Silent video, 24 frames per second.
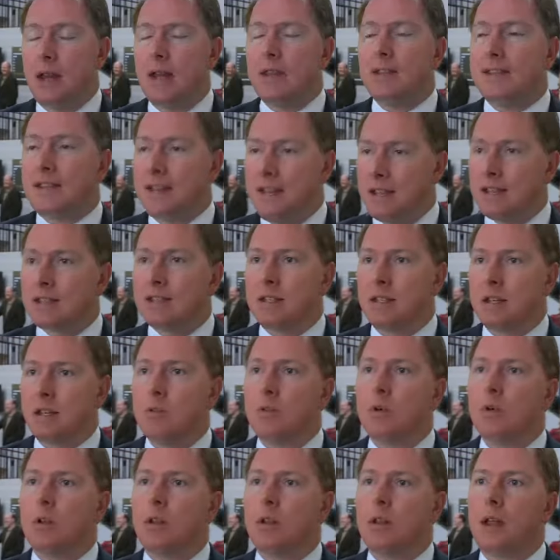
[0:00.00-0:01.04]
that
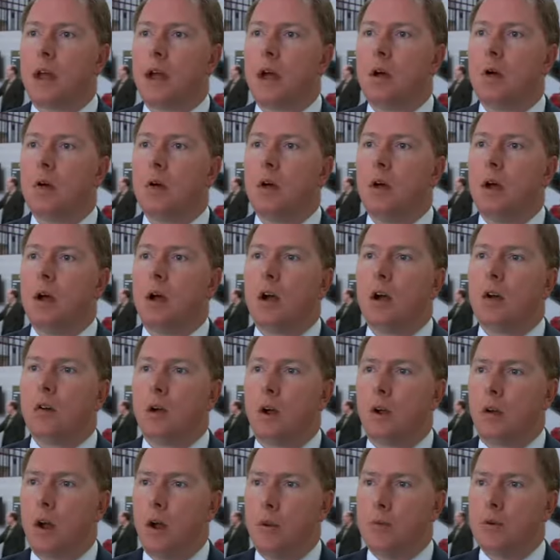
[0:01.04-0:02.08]
density will allow
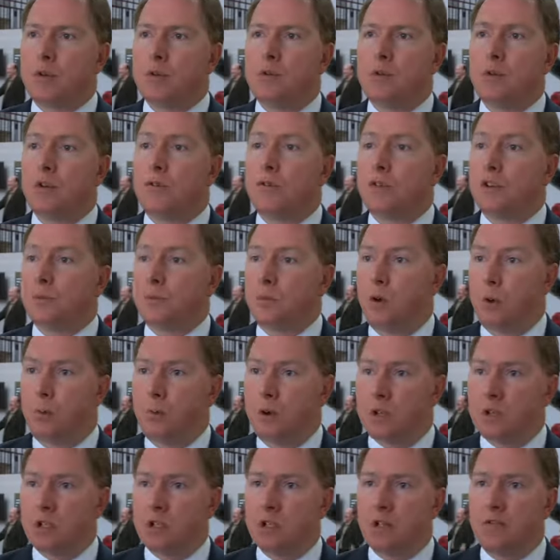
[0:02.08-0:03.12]
greater opportunity for small
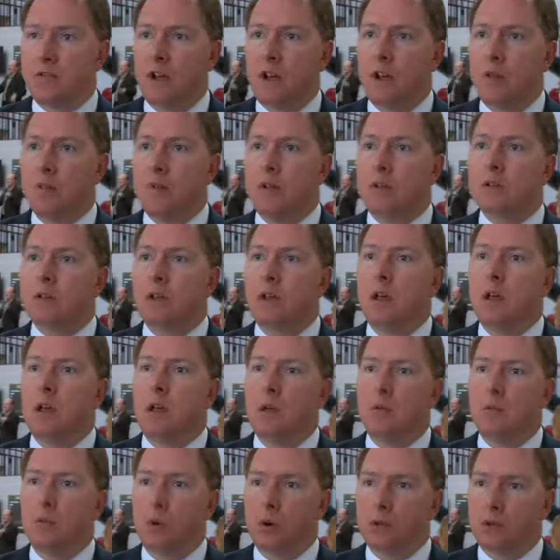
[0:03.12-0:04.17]
business development
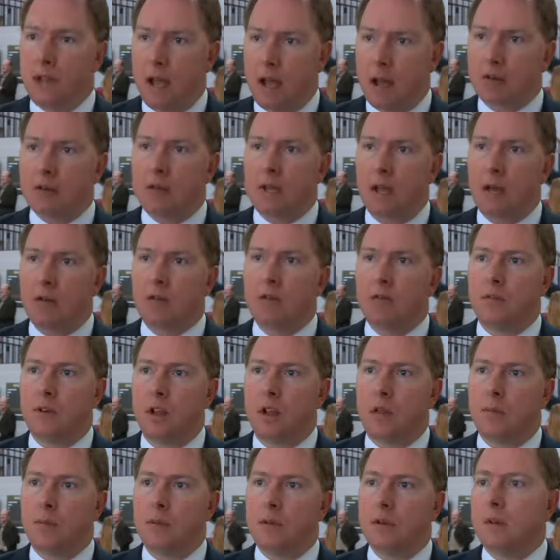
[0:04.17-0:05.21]
and more downtown
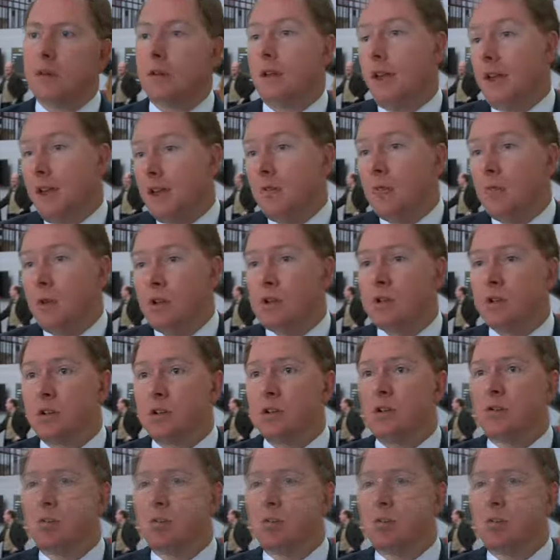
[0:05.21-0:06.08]
development and regional